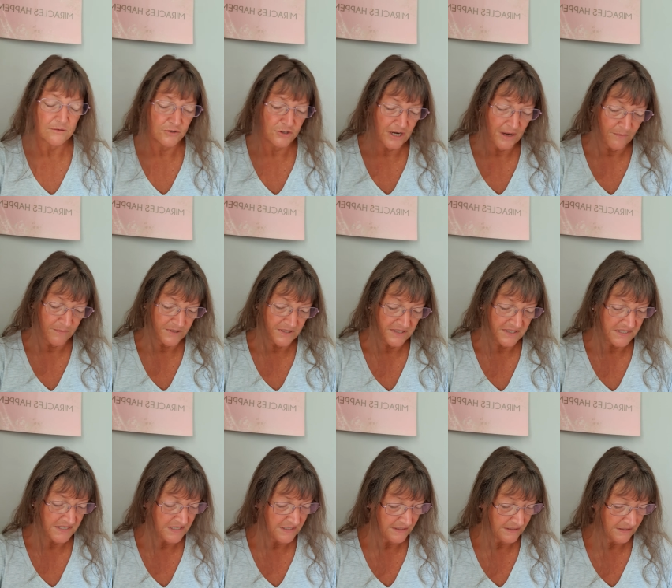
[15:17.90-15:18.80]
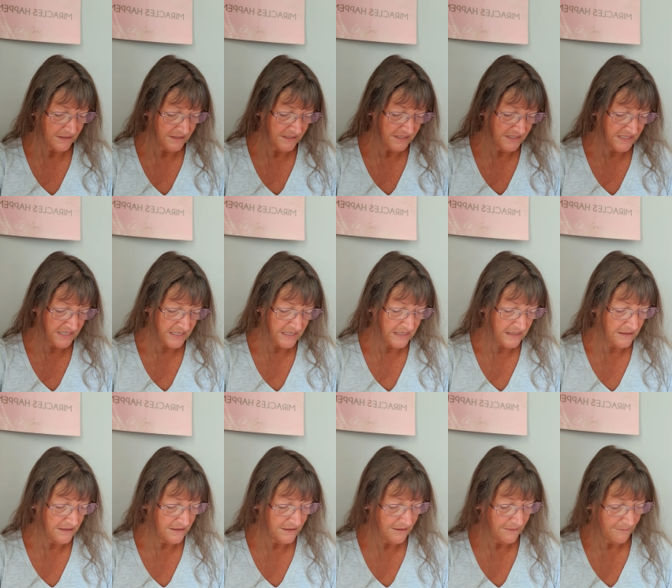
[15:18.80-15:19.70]
chapter
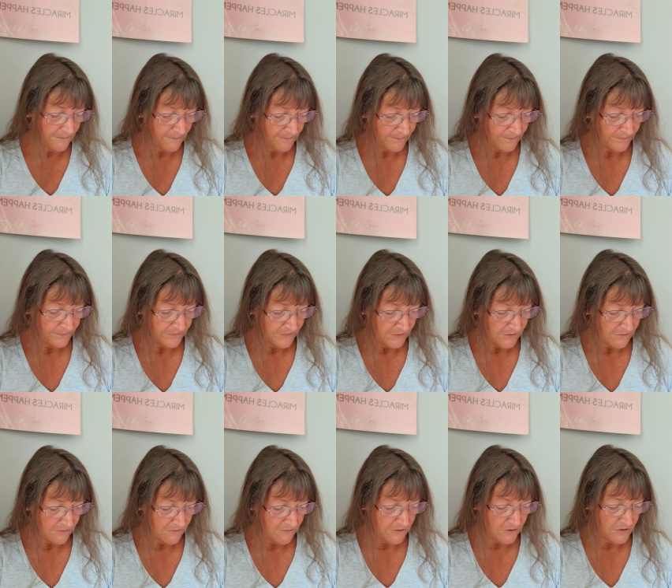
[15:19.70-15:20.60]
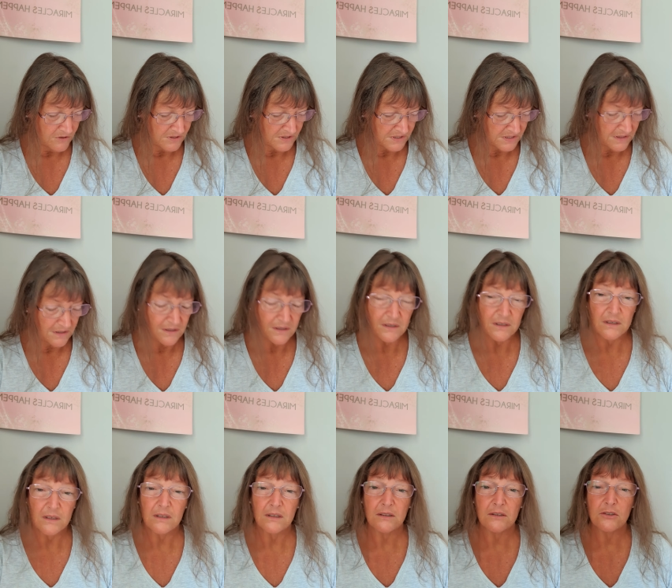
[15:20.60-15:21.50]
16, verse
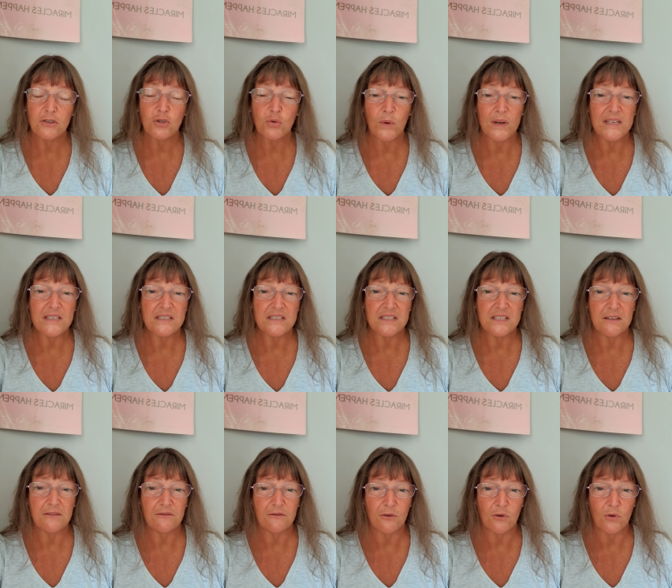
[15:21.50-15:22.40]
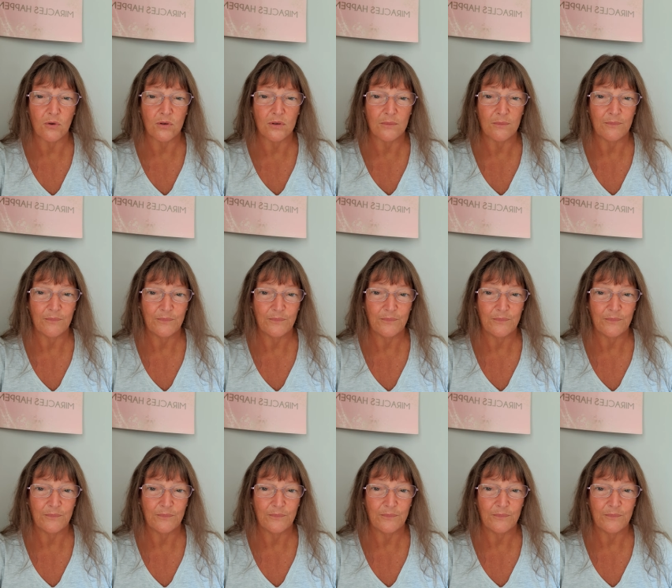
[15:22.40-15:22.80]
24.